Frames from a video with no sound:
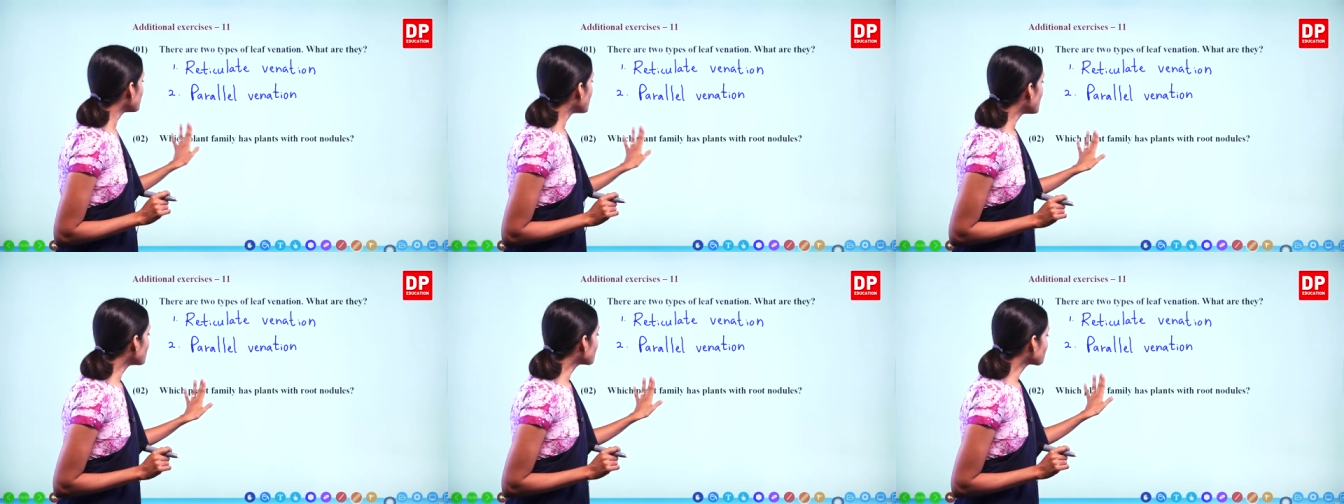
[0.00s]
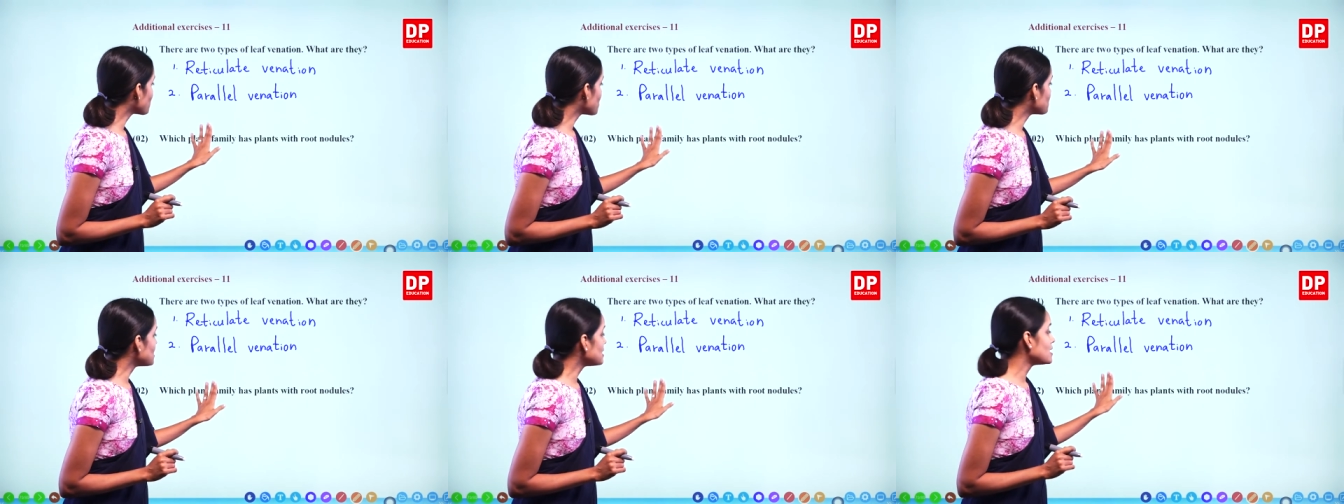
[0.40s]
plant
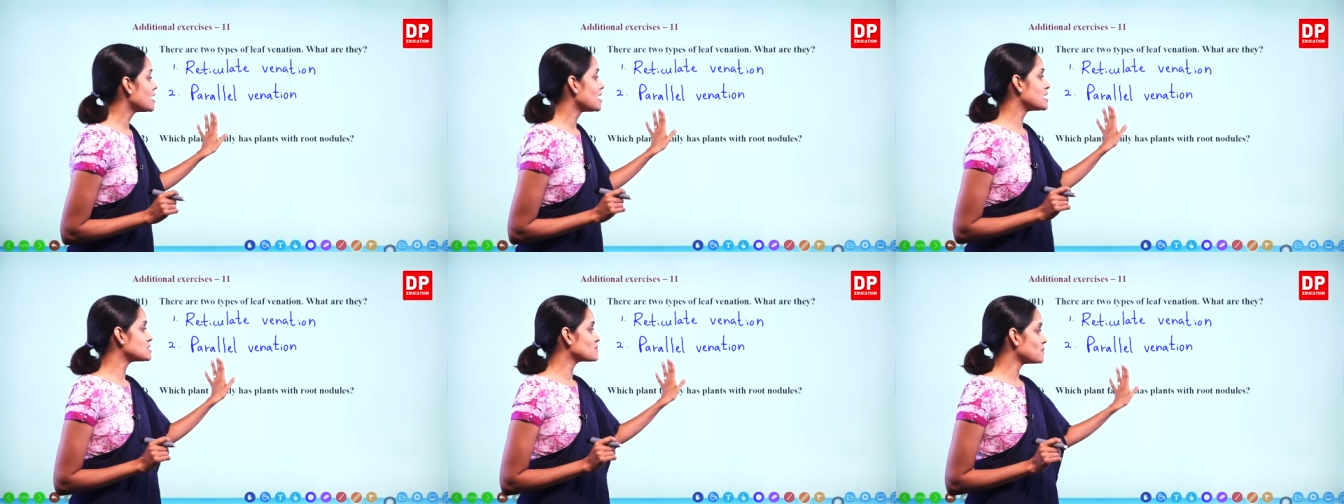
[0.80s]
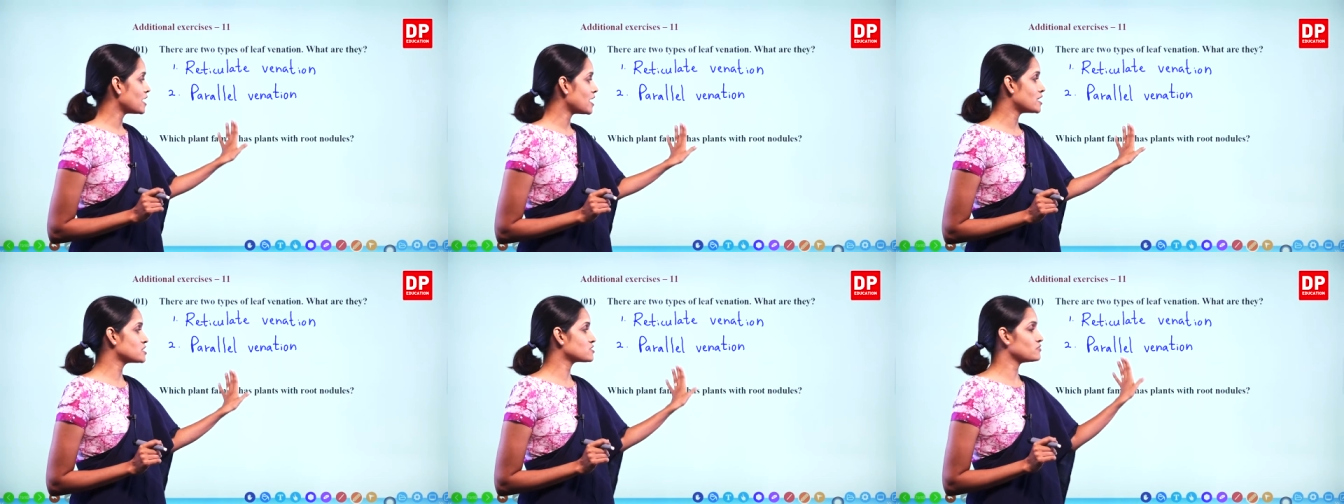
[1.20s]
family has
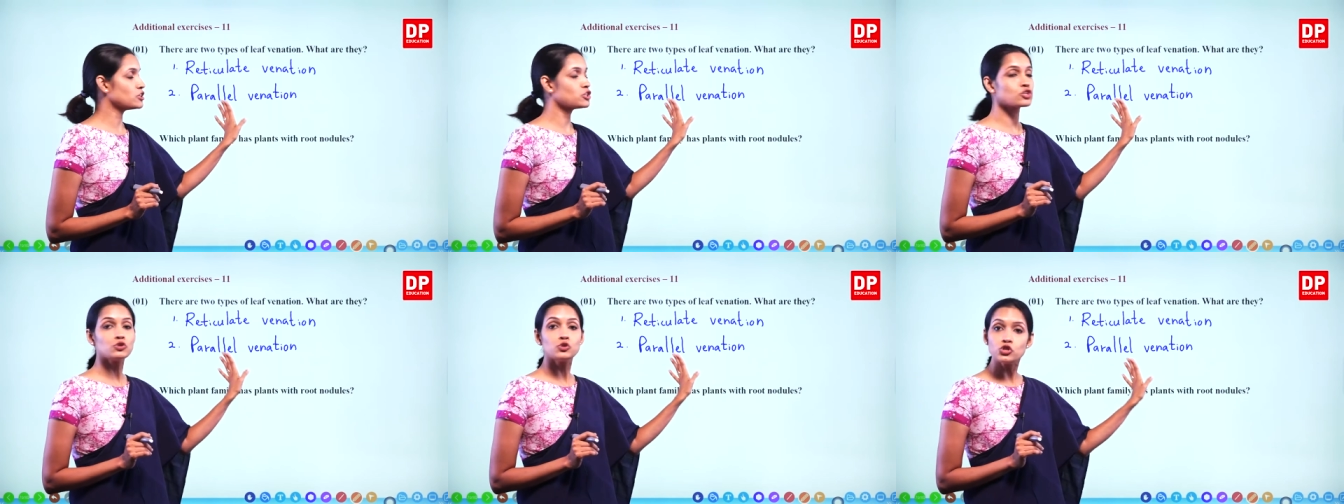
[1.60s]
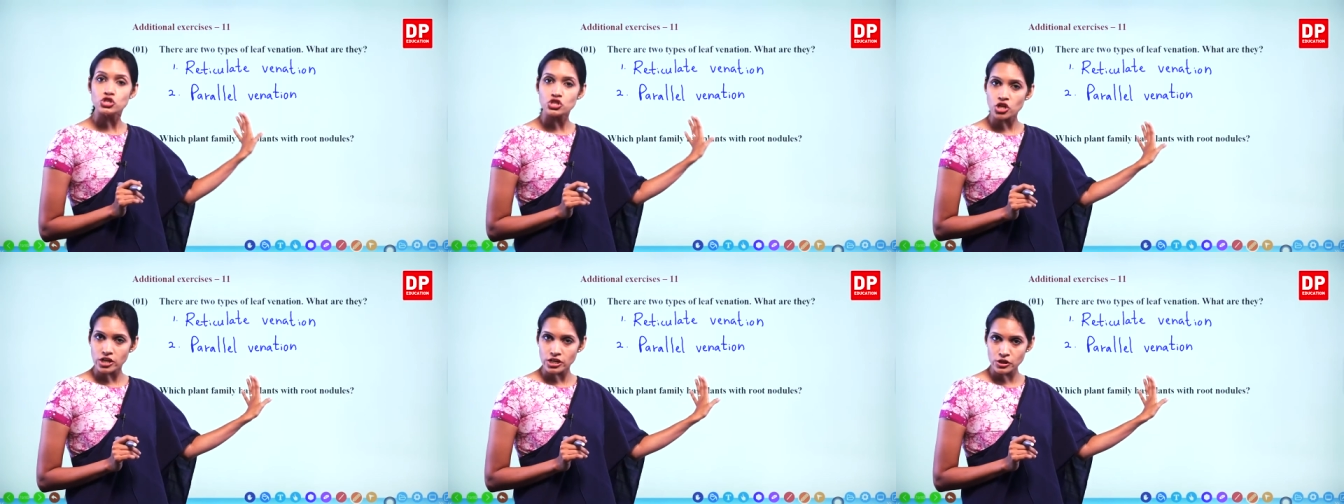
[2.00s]
plants with root
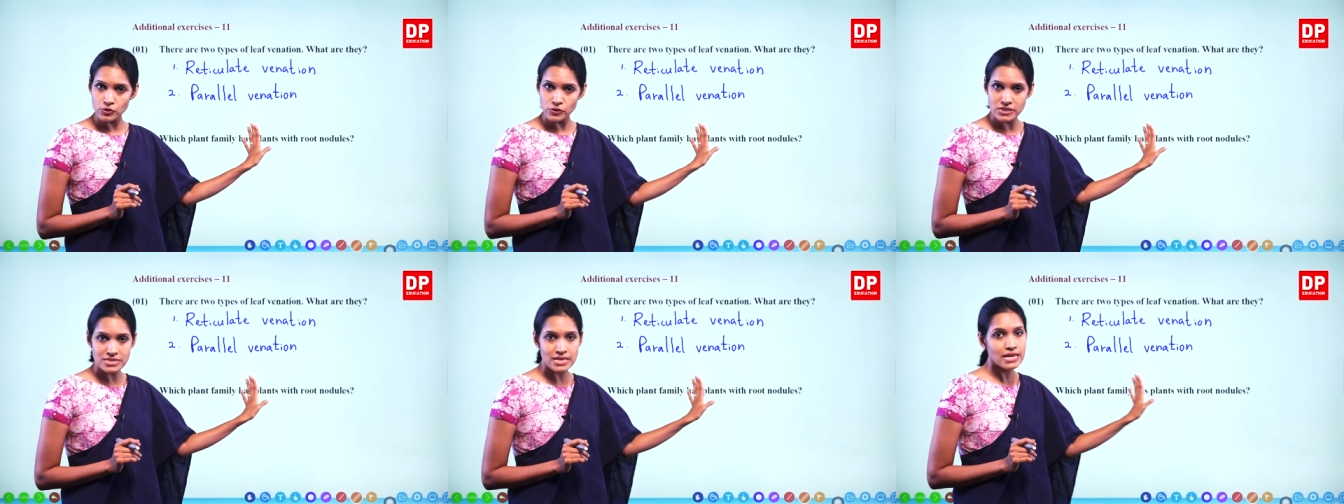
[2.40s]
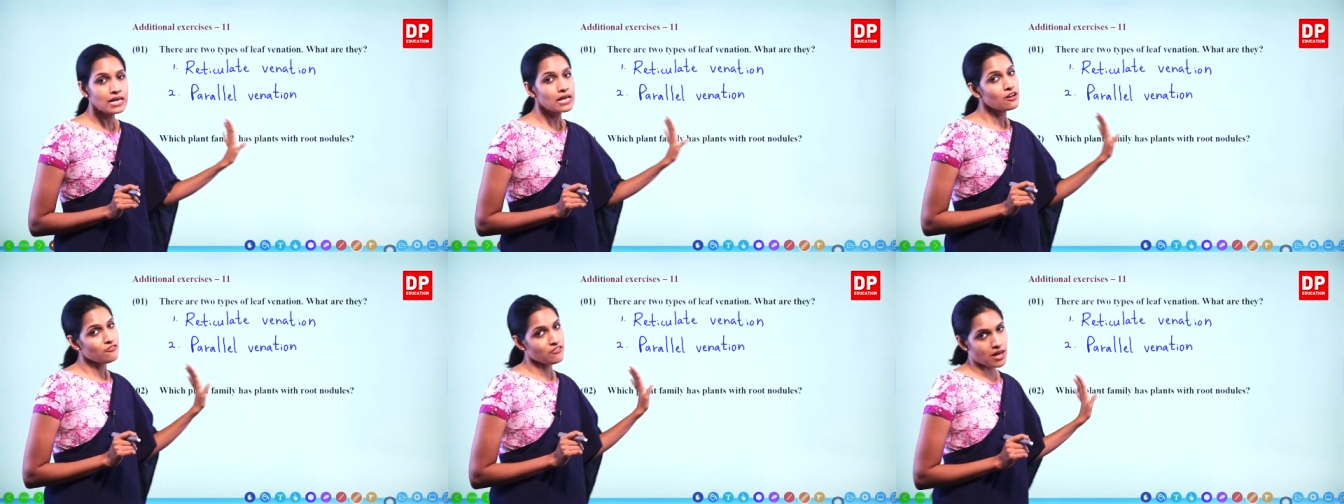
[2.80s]
nodules?
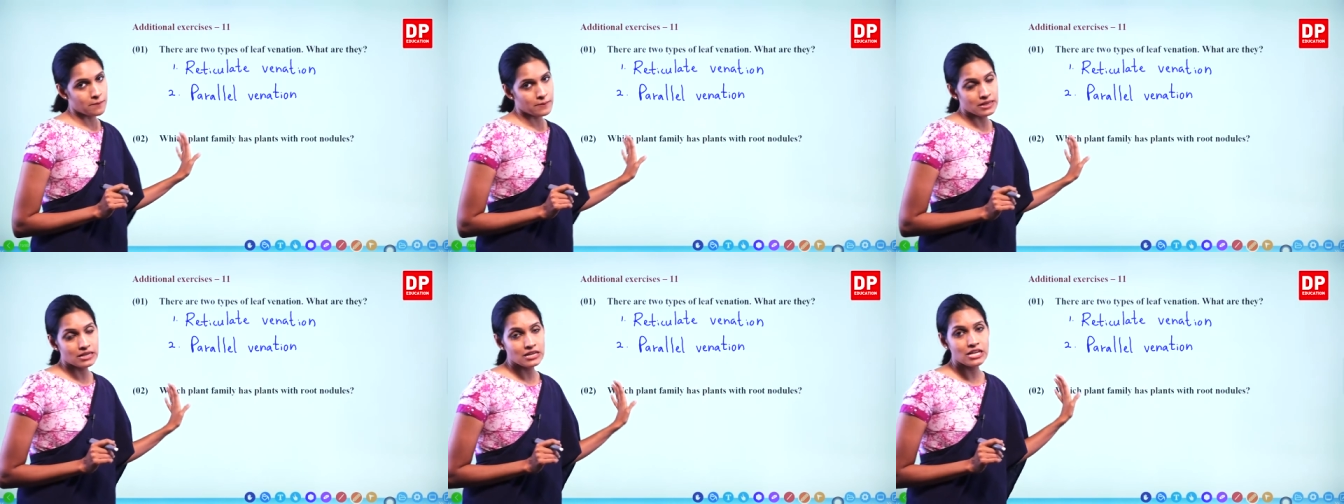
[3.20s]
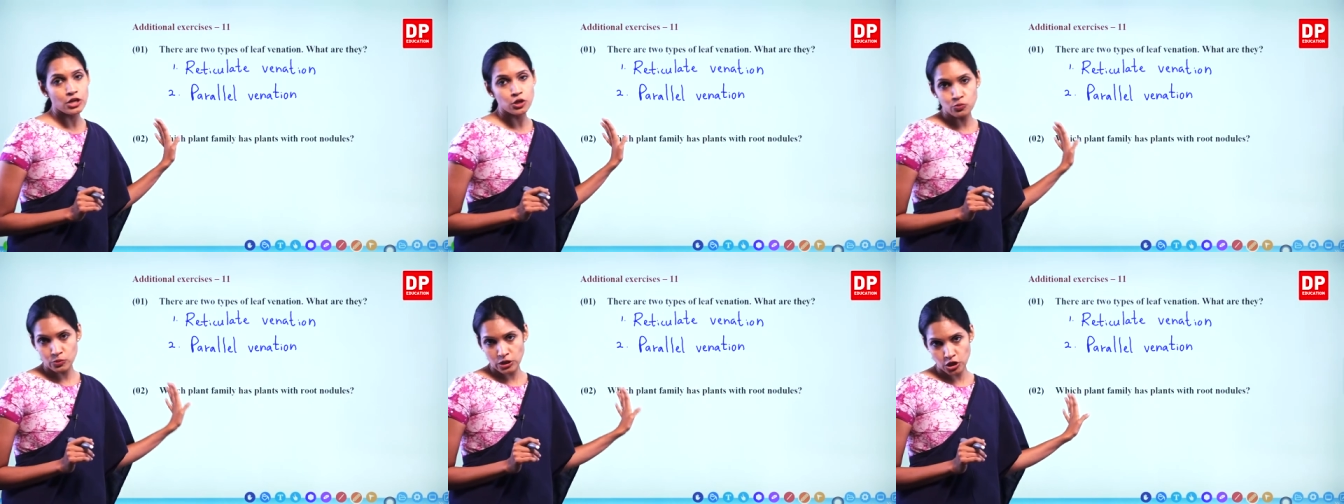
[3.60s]
Family
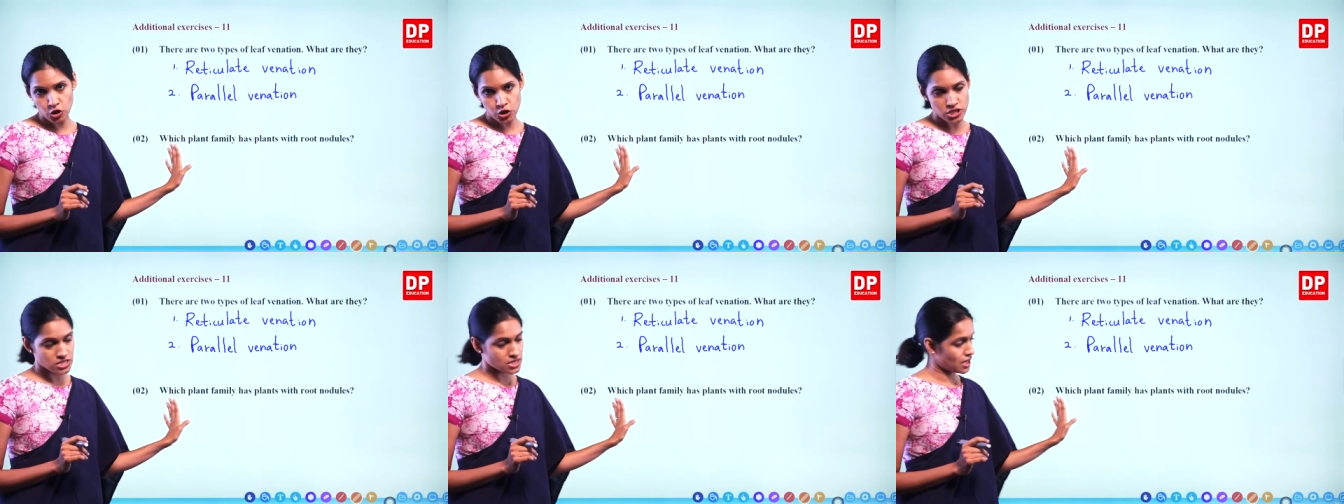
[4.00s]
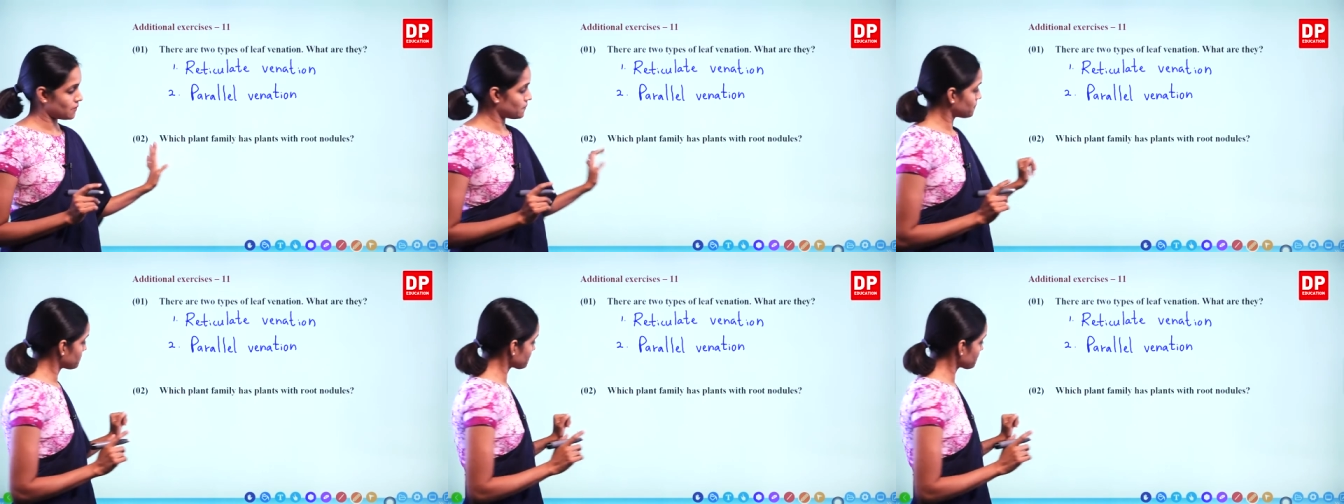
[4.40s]
Leguminosae.